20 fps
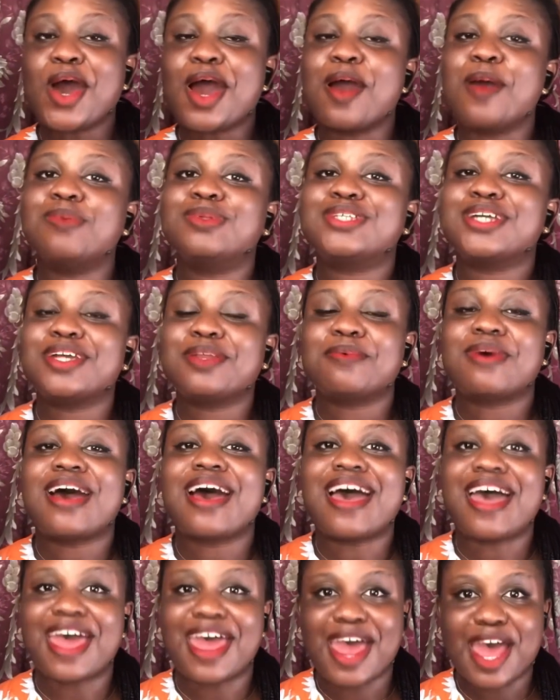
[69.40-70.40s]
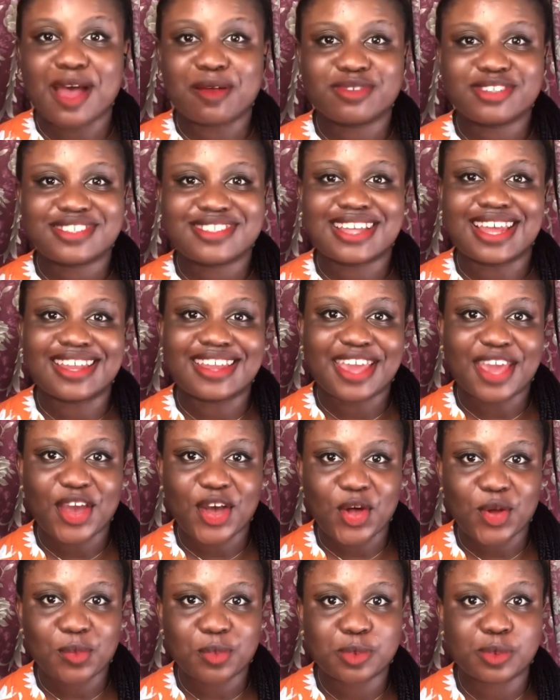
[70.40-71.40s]
We're talking about herbs that
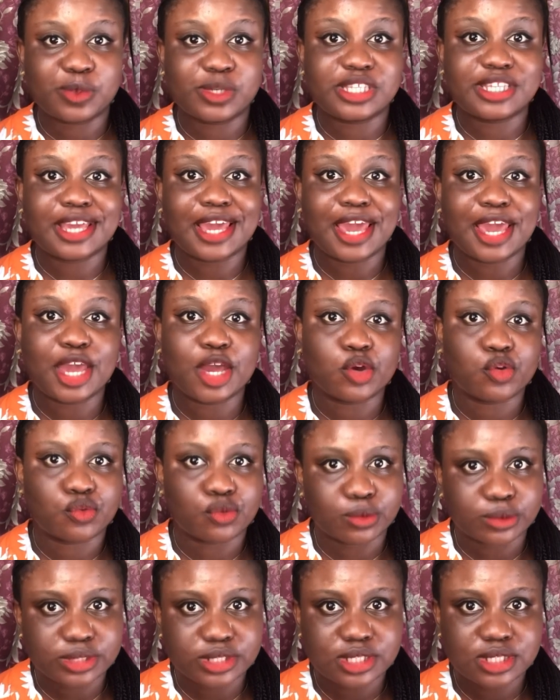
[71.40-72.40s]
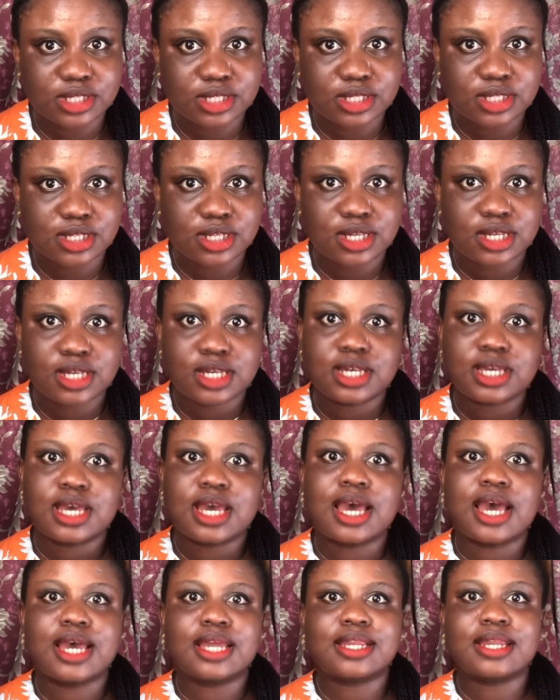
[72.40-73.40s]
help with hair growth.
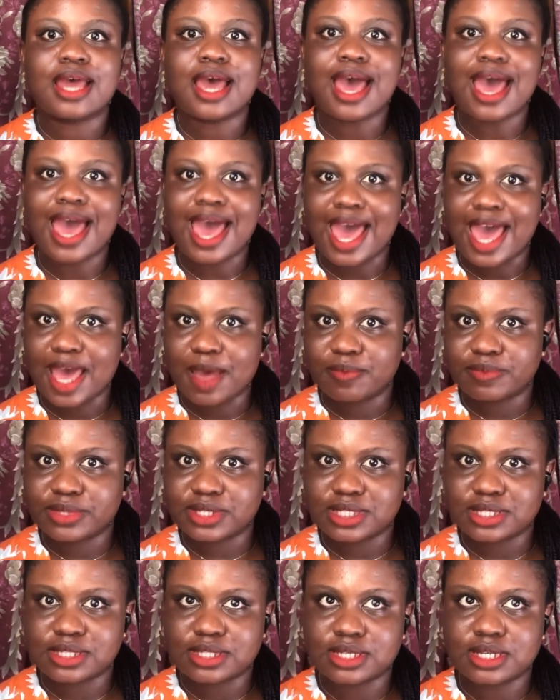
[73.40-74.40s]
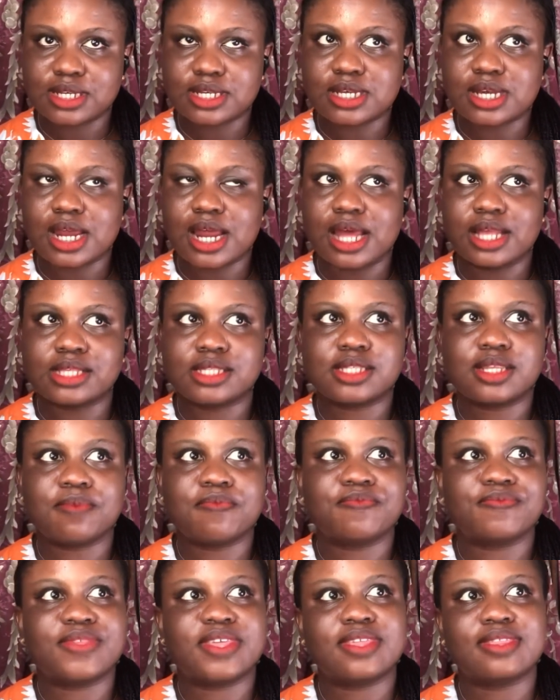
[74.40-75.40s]
And herbs are
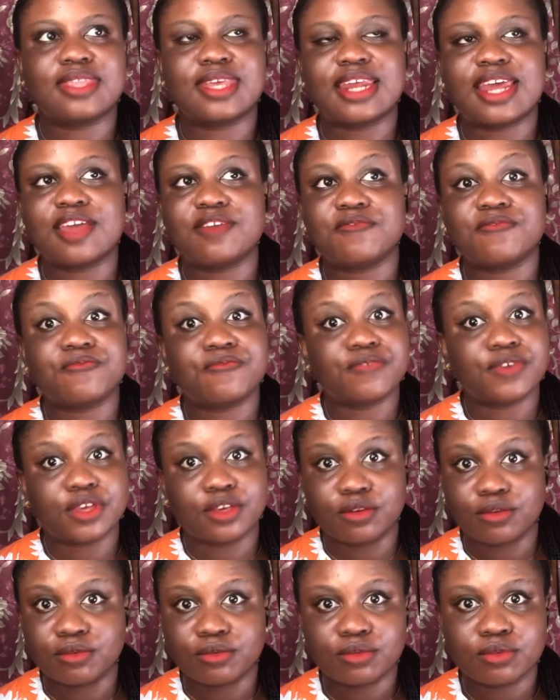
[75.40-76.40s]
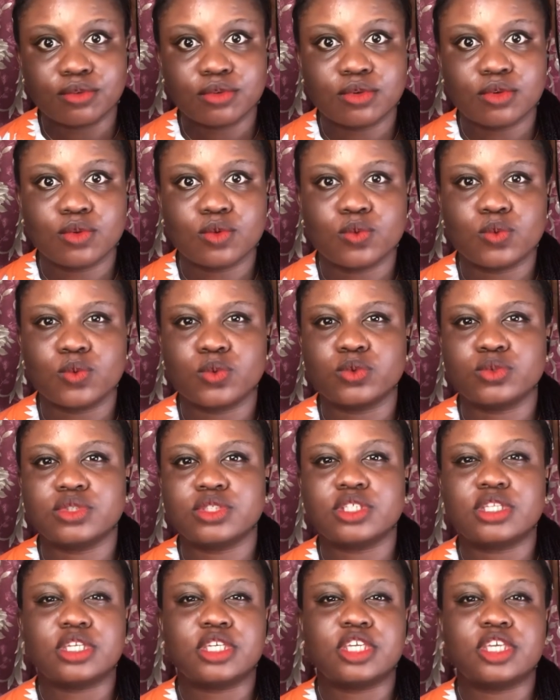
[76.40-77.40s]
something that I feel would
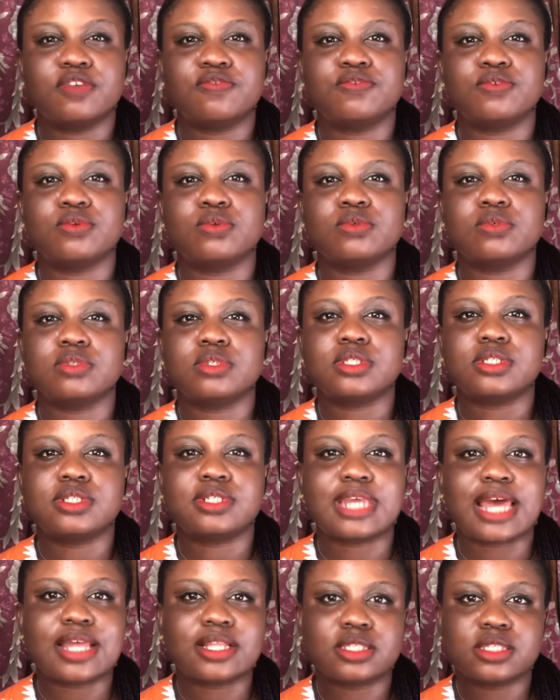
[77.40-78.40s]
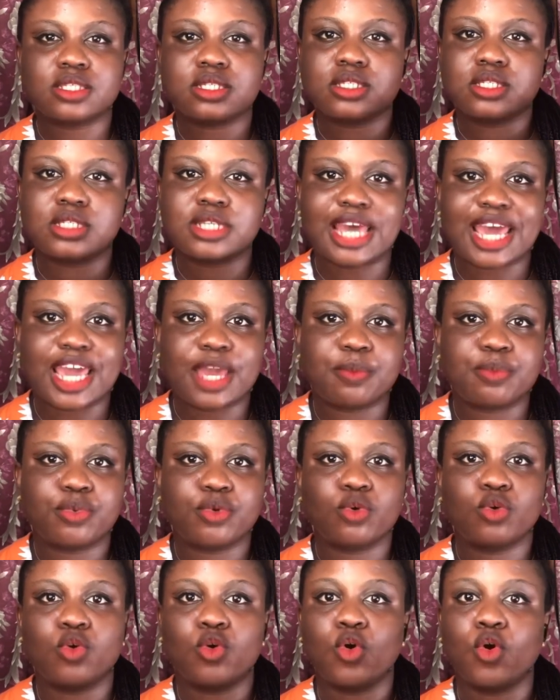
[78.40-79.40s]
give you that type
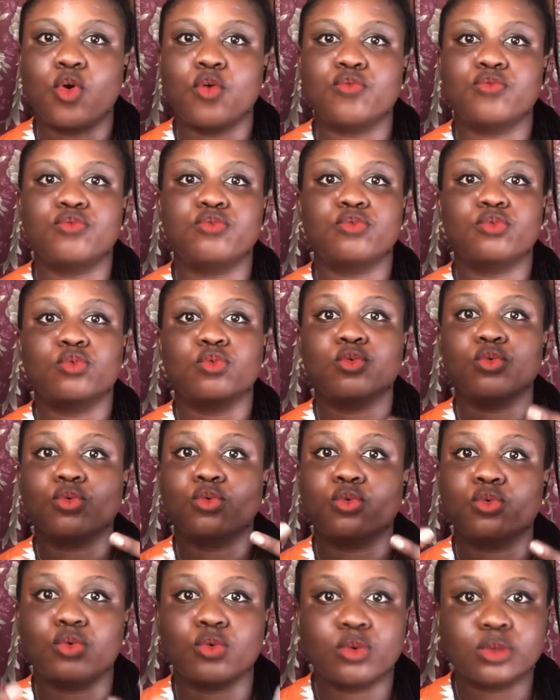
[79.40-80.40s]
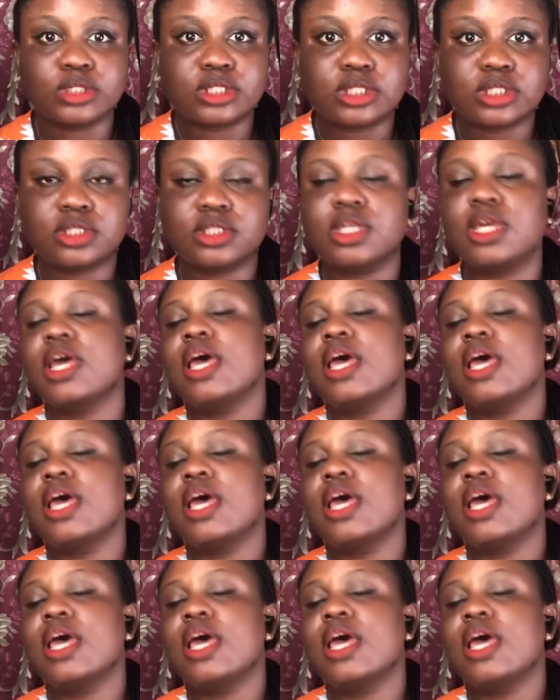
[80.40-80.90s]
of growth,